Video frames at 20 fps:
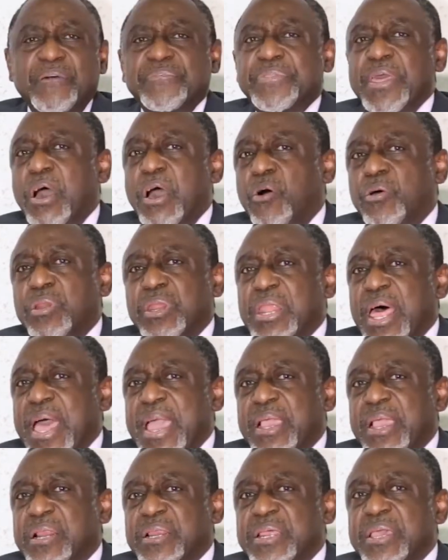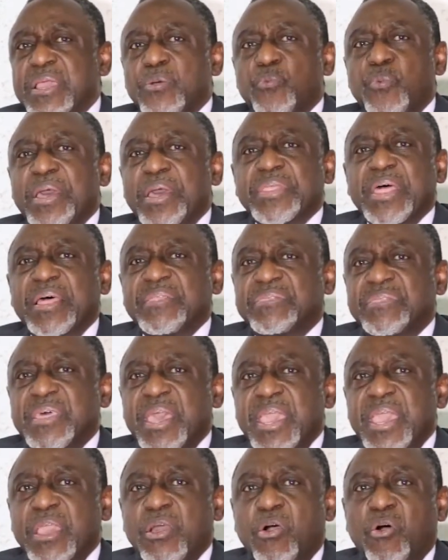They're unlikely, whether
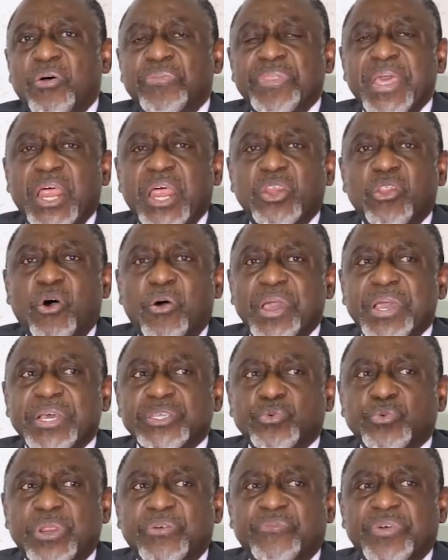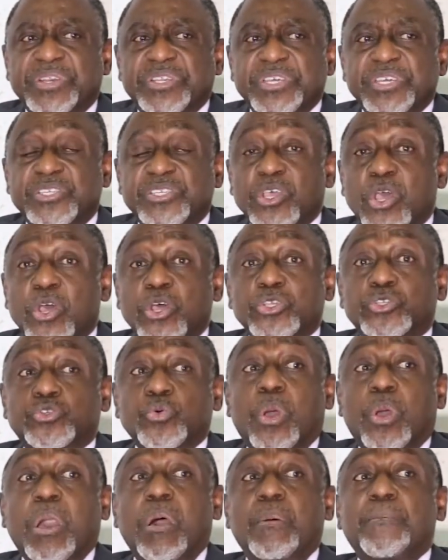they or their lawyers, whatever it is,
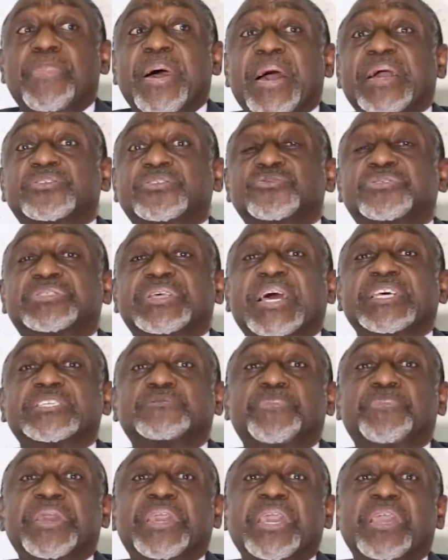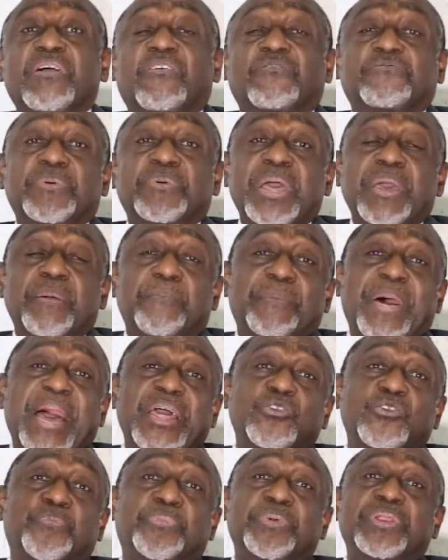to come back to start speaking of
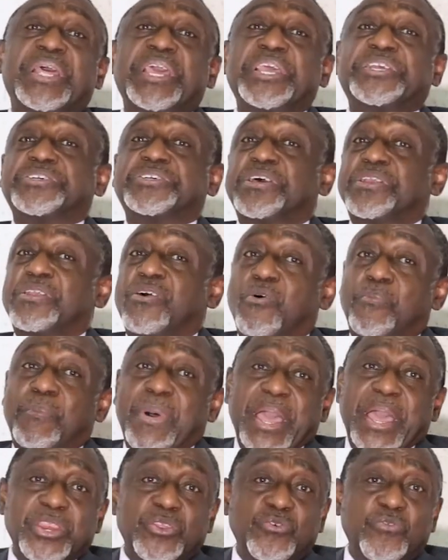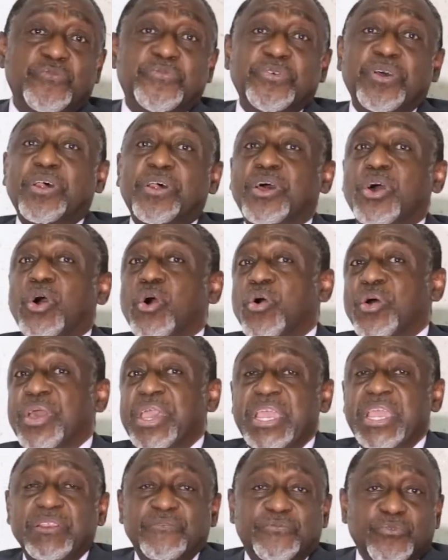manipulation or maneuver or
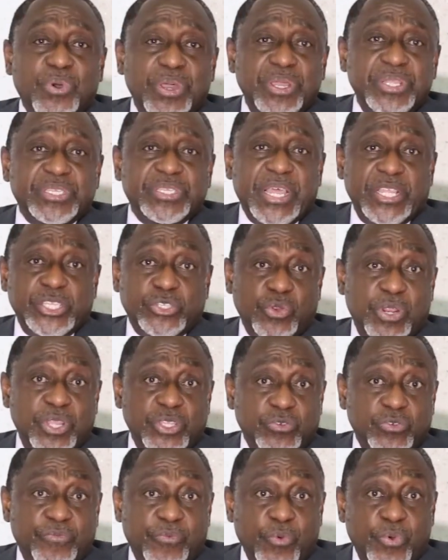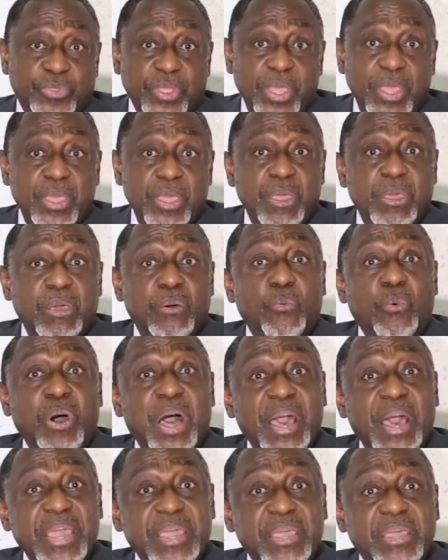influence and so on and so forth.
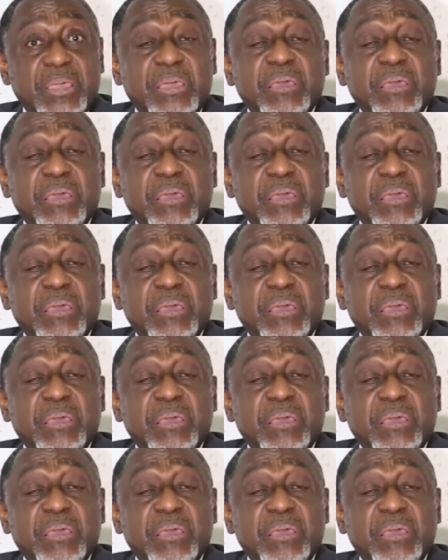Why?